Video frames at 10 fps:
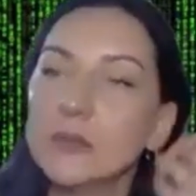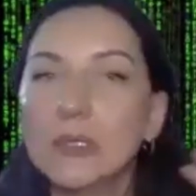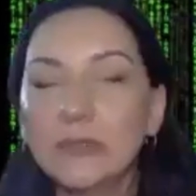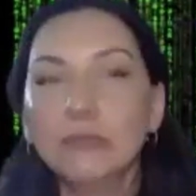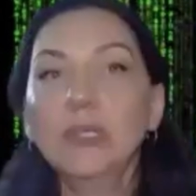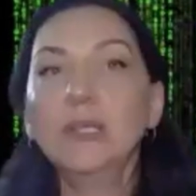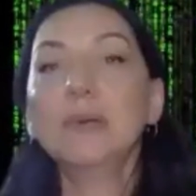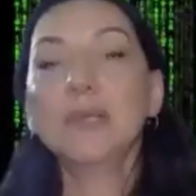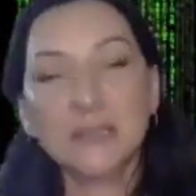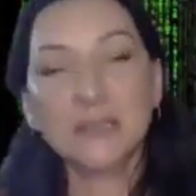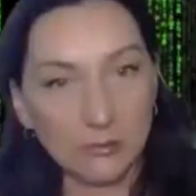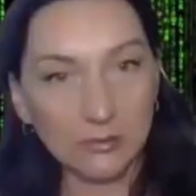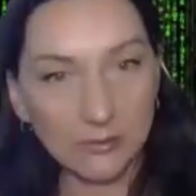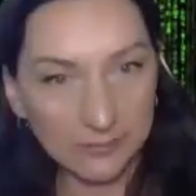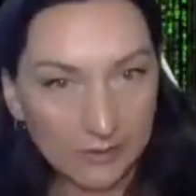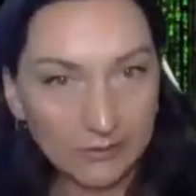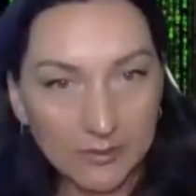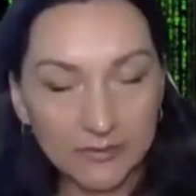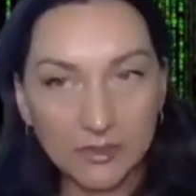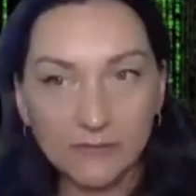So it really, but it's a third, you
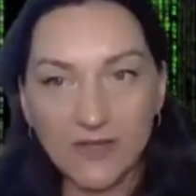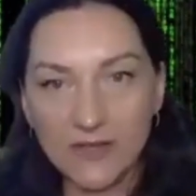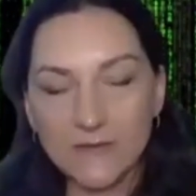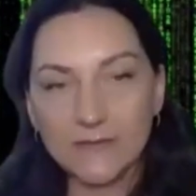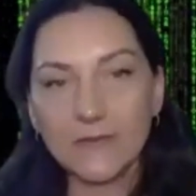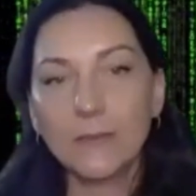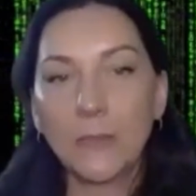know, 3-5.